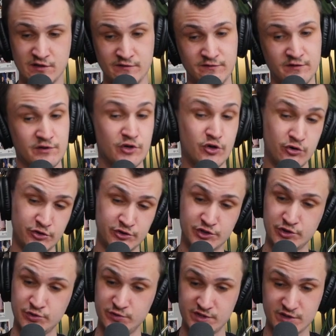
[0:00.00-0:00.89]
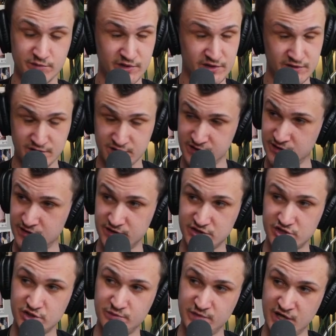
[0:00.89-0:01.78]
And culture was a big thing. Like
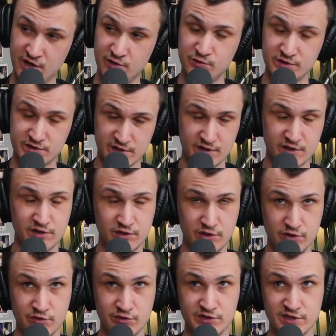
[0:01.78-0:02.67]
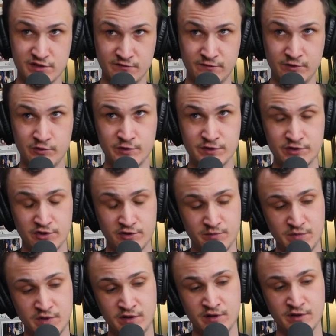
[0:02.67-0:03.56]
Jermaine was like a huge influence on
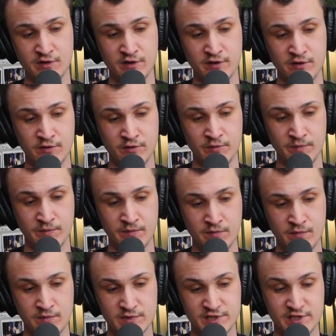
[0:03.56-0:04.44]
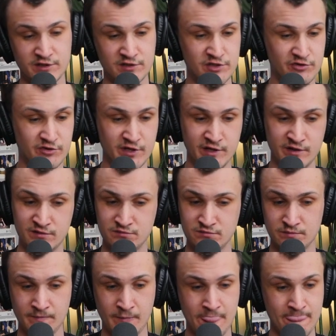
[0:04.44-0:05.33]
me. 6th grade,
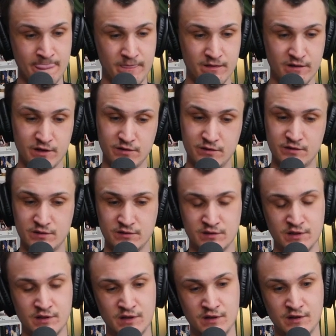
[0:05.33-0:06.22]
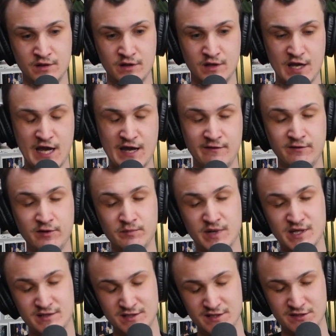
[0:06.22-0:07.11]
like having my
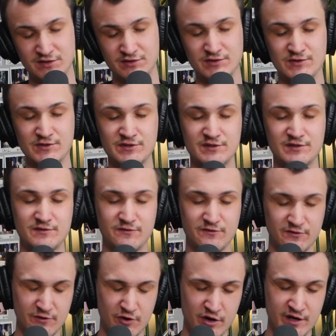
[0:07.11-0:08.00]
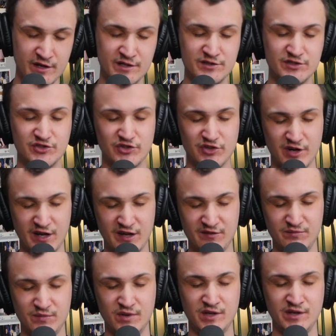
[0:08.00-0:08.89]
sister's friend drive
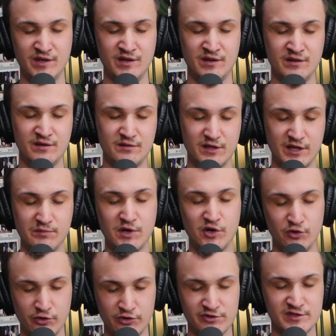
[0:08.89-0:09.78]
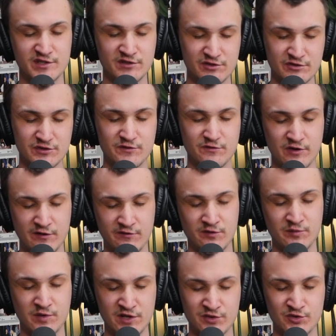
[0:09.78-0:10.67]
me, like my older sister's friend from
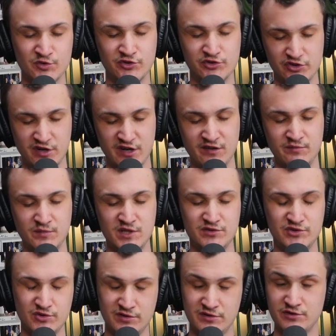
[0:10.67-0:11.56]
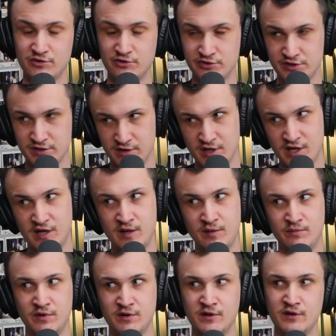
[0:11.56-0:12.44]
high school, drive me to the culture
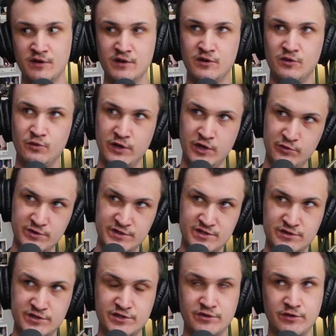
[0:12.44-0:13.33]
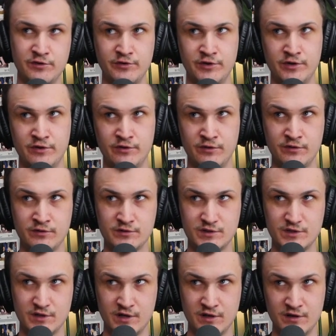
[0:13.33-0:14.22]
lab when it was in Sono,
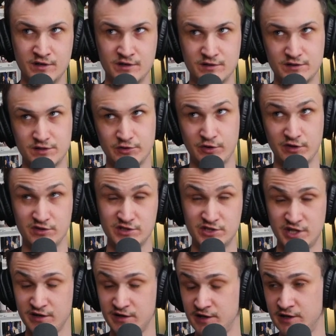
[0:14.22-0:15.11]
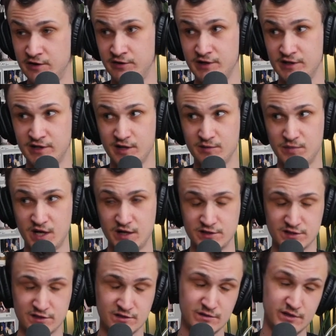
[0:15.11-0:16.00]
so I could check it out. And
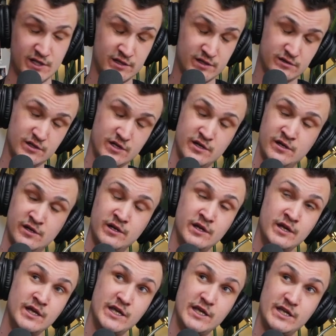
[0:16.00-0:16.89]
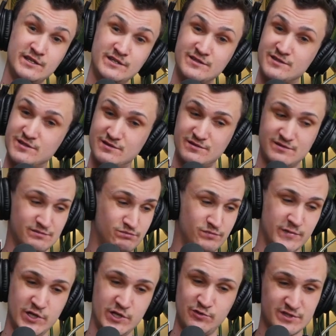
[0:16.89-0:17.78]
like, he
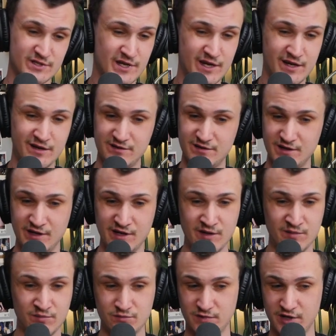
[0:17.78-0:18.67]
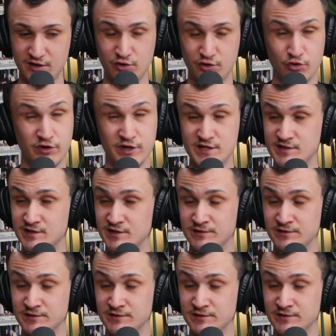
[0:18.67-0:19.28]
was ahead of the game like crazy.